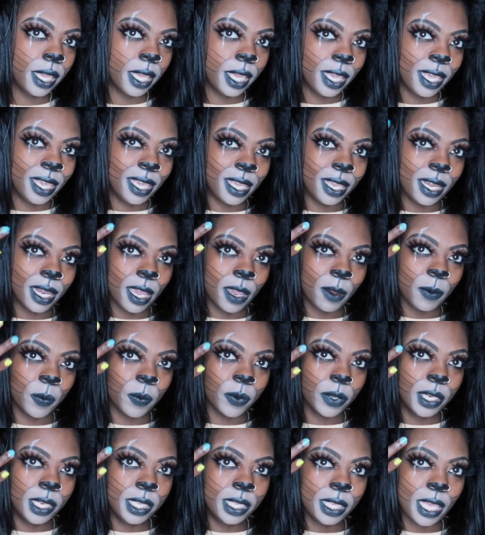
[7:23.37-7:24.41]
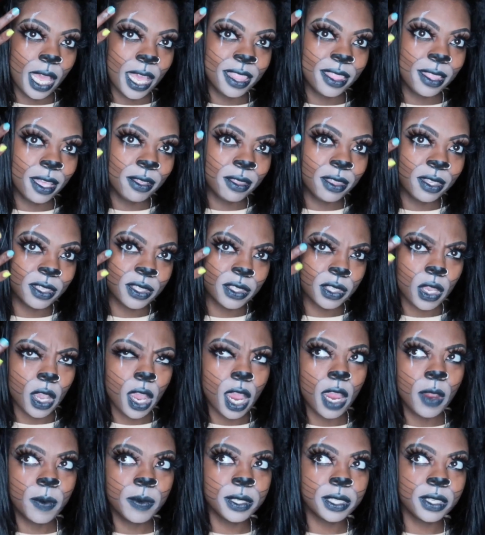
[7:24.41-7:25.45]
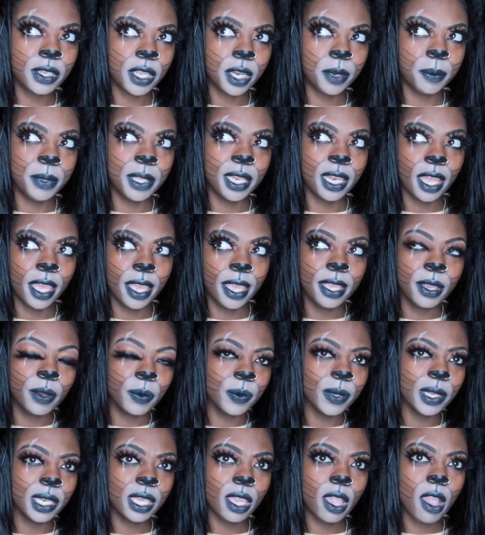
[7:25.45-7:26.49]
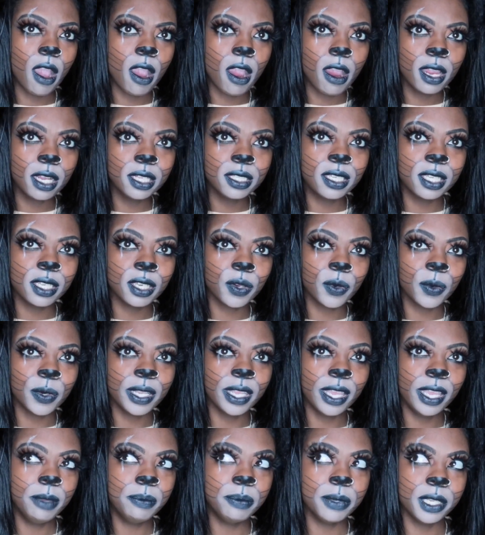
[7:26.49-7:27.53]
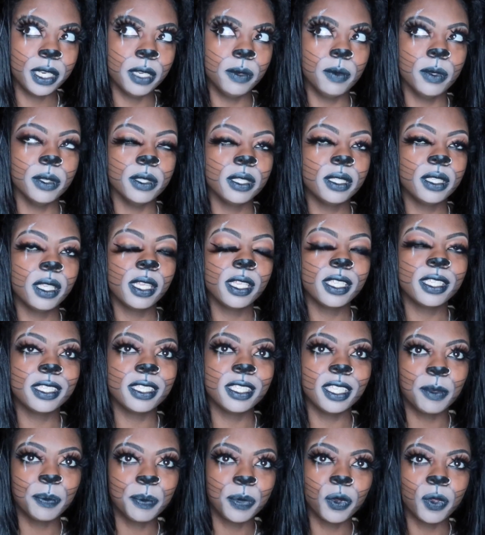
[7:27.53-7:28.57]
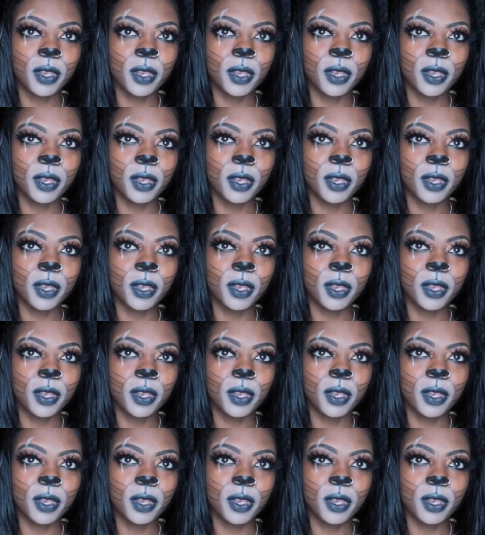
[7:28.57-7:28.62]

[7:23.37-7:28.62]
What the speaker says: And I thought the scar was going to be like really hard to create, but it was simple.